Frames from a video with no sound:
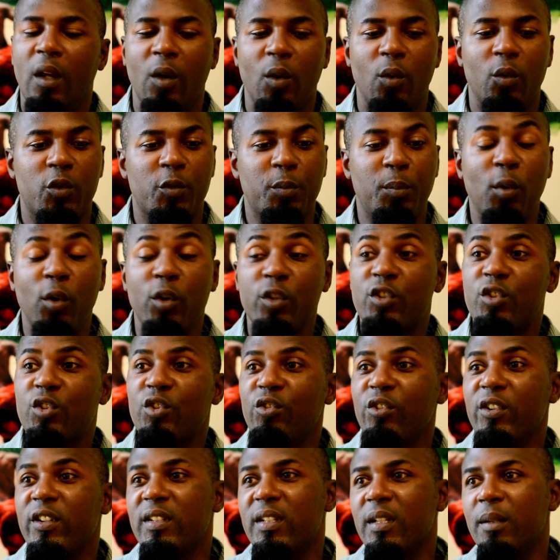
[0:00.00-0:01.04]
Sports
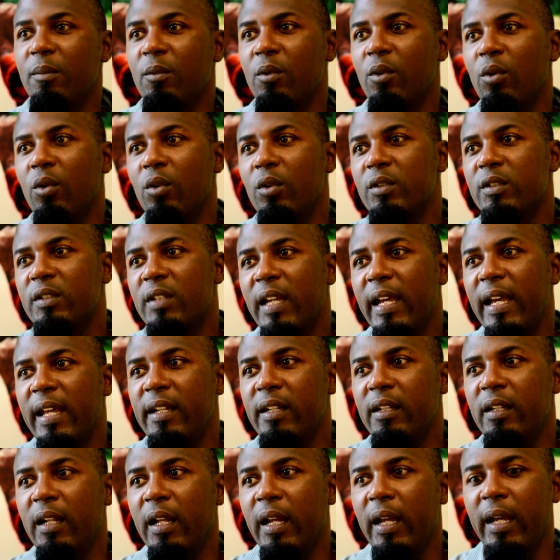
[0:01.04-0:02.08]
tourism goes
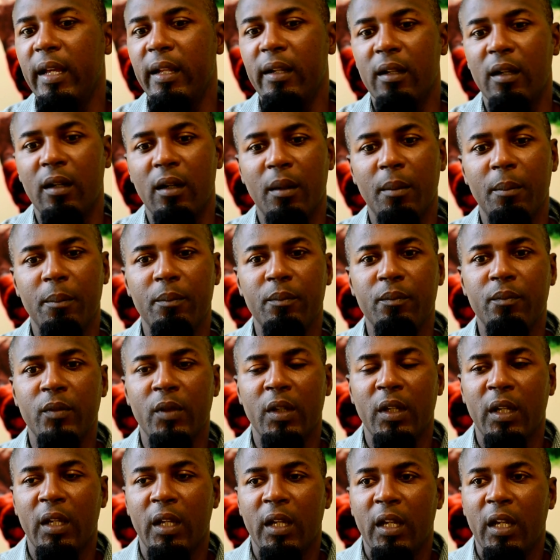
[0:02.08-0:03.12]
hand in hand.
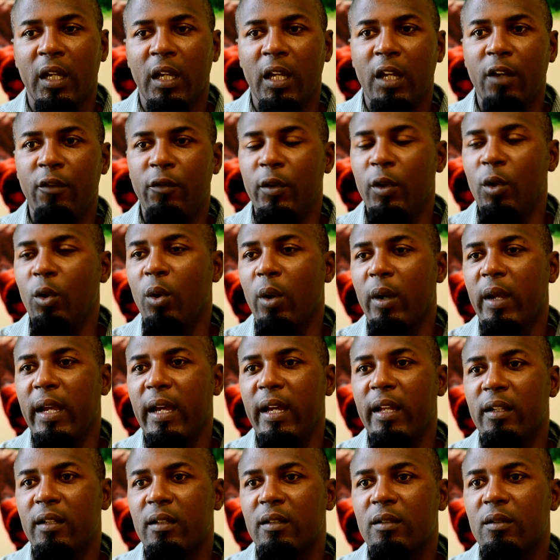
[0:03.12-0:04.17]
If you look
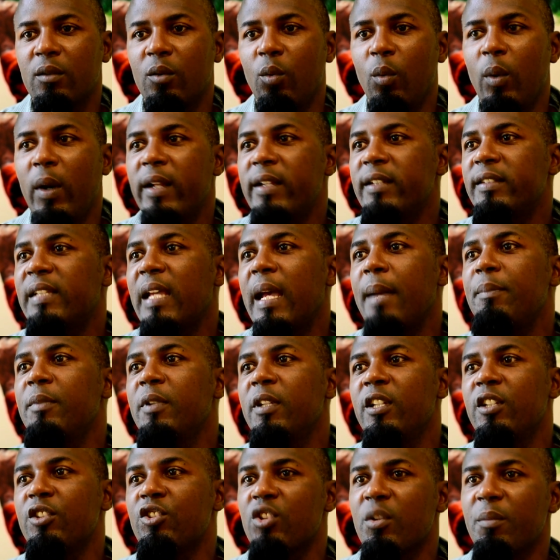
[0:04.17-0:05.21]
at what is
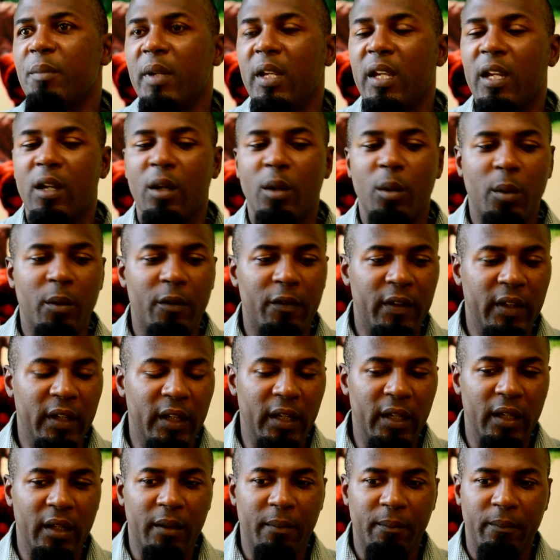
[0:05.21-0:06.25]
happening in Jamaica with
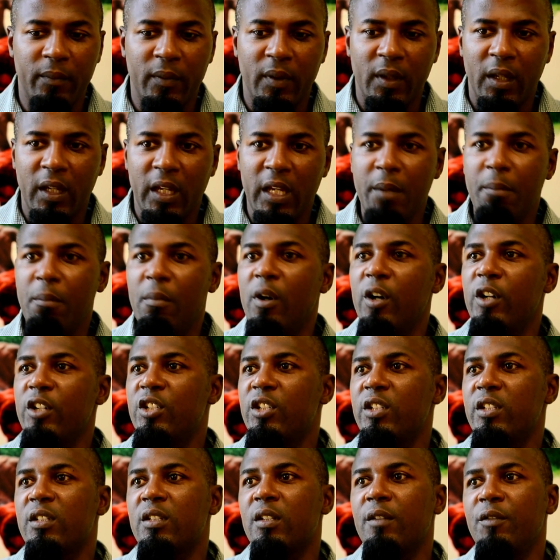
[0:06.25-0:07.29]
the
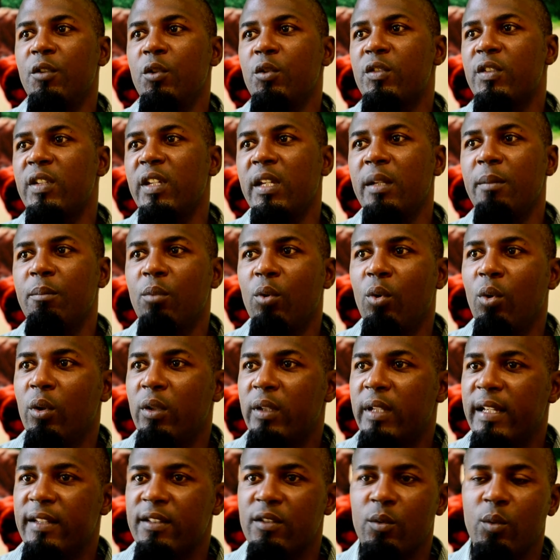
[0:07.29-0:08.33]
emergence of Usain
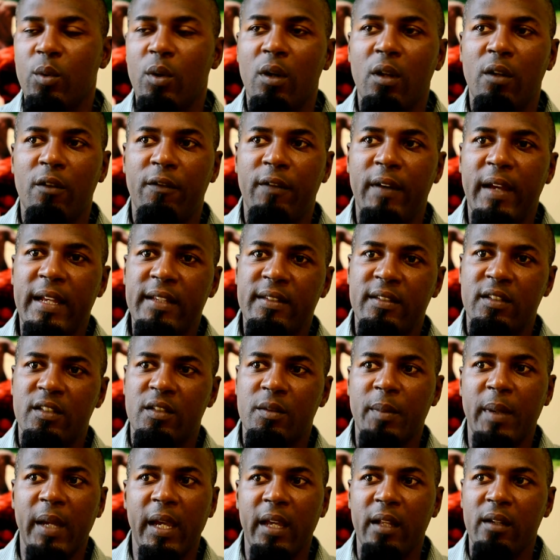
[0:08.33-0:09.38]
Bolt as the world's
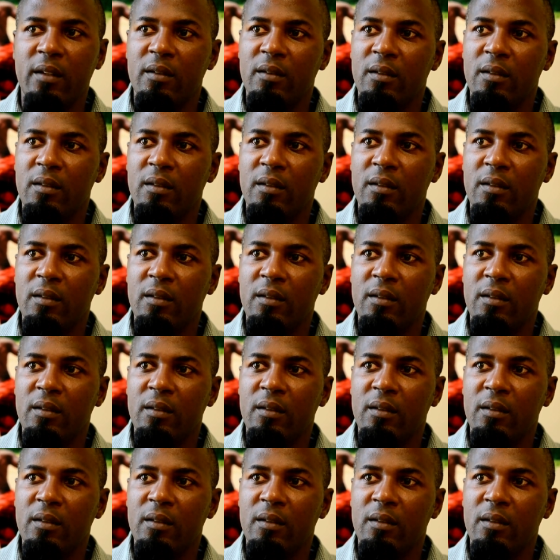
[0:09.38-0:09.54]
fastest man,